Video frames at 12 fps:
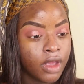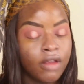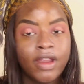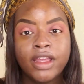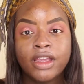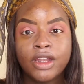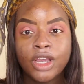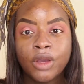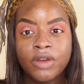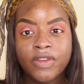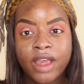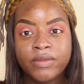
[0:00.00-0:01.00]
Right, gonna go
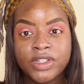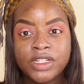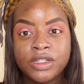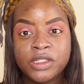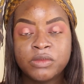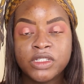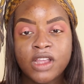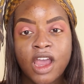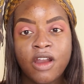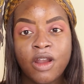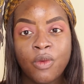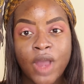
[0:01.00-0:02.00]
off camera to do some
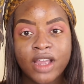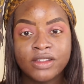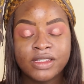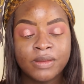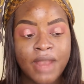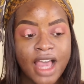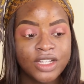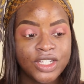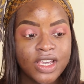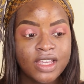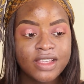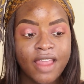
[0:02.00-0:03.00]
mascara, work on some
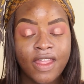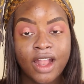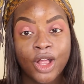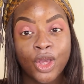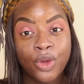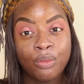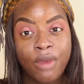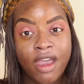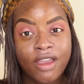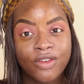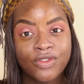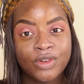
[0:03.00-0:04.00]
lashes, and then I'll come
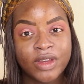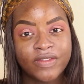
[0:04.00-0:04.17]
back for my